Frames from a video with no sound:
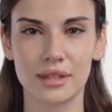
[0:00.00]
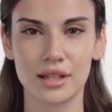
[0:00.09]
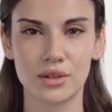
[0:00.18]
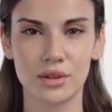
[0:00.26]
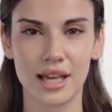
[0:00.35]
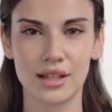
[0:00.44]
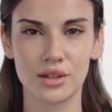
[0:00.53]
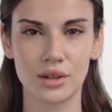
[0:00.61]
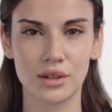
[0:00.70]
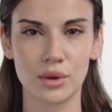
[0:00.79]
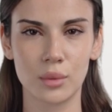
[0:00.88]

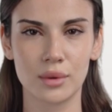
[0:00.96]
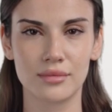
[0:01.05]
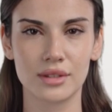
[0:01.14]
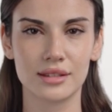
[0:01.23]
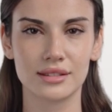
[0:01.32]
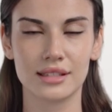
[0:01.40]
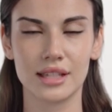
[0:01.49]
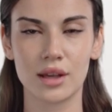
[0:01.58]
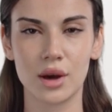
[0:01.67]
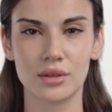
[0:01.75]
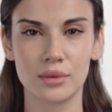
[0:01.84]
International equivalents
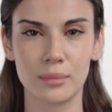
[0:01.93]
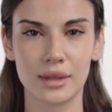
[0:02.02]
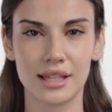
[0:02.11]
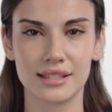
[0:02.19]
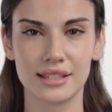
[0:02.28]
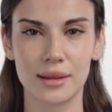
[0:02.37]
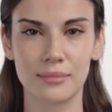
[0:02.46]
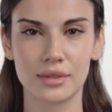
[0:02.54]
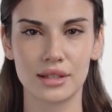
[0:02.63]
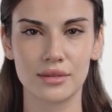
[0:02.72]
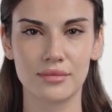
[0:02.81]
can also be
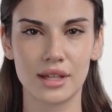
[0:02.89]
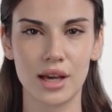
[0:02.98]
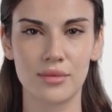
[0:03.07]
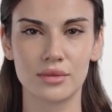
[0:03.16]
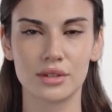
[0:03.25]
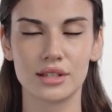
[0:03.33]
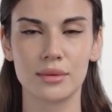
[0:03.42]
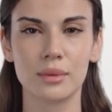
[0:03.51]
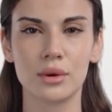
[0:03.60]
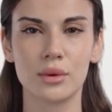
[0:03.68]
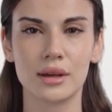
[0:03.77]
accepted if they offer
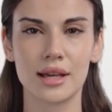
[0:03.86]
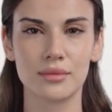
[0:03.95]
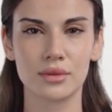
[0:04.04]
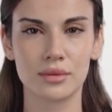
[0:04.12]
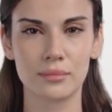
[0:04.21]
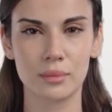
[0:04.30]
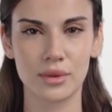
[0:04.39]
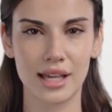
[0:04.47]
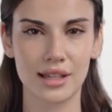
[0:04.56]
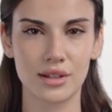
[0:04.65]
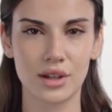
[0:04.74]
similar levels of
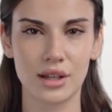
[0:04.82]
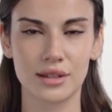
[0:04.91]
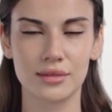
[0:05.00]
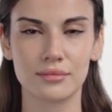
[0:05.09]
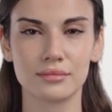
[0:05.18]
protection.